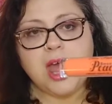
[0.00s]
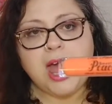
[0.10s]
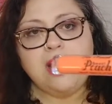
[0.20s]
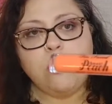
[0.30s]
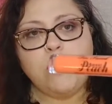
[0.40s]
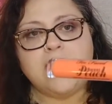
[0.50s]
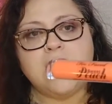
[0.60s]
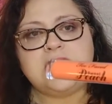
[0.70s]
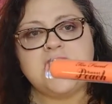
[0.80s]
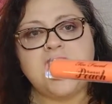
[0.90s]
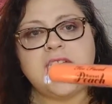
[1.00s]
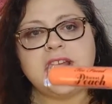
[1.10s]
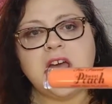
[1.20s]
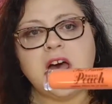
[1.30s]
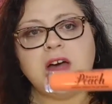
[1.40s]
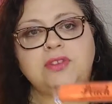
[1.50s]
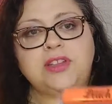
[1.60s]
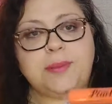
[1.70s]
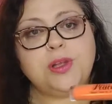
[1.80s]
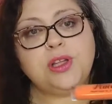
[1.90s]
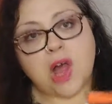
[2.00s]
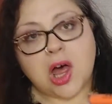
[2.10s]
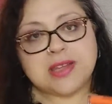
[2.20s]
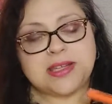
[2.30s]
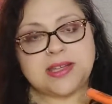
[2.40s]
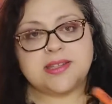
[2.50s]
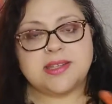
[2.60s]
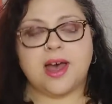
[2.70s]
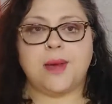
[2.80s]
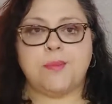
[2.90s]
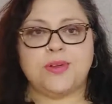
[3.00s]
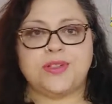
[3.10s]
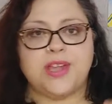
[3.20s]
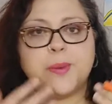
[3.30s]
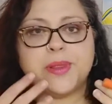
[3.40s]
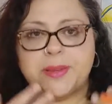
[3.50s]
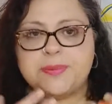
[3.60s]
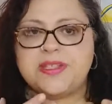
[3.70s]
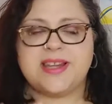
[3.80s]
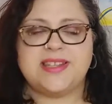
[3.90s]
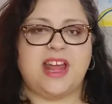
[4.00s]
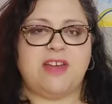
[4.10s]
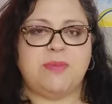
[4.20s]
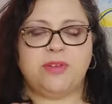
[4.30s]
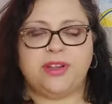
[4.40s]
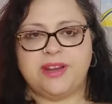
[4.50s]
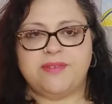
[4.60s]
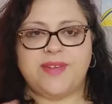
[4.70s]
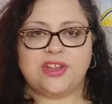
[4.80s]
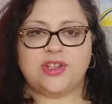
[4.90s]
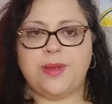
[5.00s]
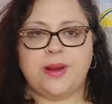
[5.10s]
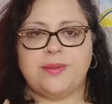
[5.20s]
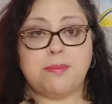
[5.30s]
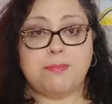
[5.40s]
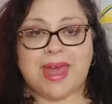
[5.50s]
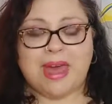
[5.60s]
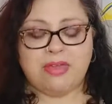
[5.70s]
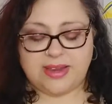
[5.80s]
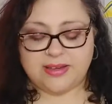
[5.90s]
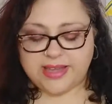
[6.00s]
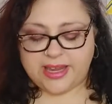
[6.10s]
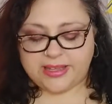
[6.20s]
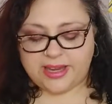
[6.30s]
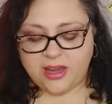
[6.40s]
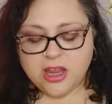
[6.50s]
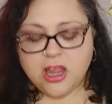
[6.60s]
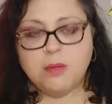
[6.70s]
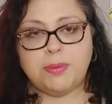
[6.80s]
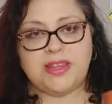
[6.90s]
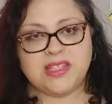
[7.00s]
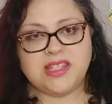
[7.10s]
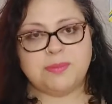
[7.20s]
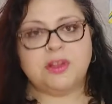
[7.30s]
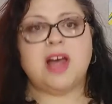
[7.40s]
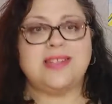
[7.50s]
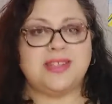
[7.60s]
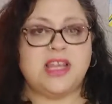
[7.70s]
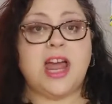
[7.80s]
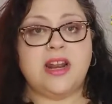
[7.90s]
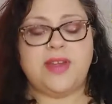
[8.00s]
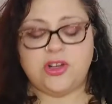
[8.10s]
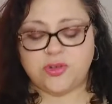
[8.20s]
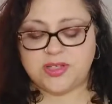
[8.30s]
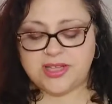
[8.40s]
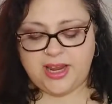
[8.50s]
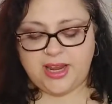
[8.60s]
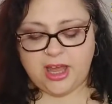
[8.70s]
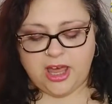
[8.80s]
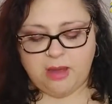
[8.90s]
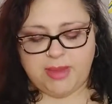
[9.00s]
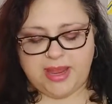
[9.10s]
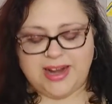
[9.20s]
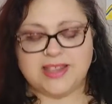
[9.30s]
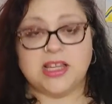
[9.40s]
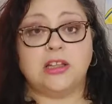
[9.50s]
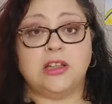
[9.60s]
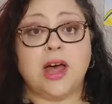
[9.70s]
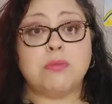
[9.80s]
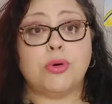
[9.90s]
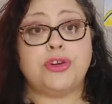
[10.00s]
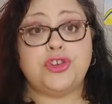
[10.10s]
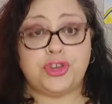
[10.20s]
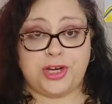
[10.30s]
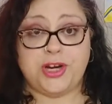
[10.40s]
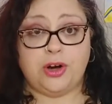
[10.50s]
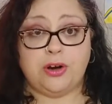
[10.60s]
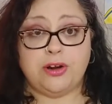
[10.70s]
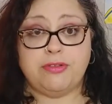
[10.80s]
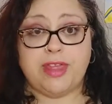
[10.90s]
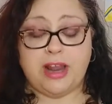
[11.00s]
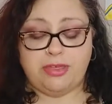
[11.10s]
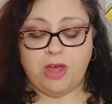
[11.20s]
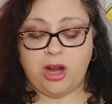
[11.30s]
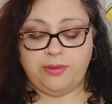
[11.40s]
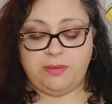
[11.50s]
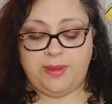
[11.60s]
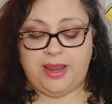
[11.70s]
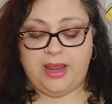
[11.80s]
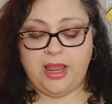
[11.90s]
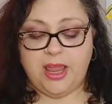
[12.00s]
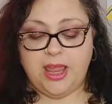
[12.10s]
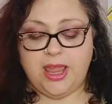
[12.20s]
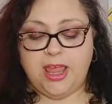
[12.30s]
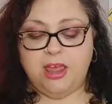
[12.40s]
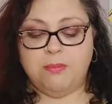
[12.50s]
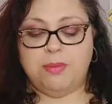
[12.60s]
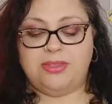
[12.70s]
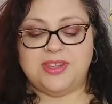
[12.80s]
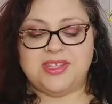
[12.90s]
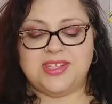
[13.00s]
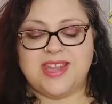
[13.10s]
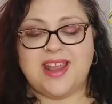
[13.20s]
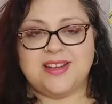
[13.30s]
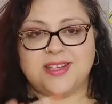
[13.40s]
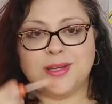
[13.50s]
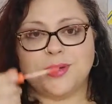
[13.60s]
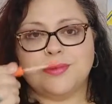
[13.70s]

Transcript: I don't wear a ton of lip glosses. Um, mostly go with lipsticks, and I've been really infatuated with the matte things lately. But this lip gloss is kind of interesting. Um, it is a lot more sheer than I thought it would be. But the scent,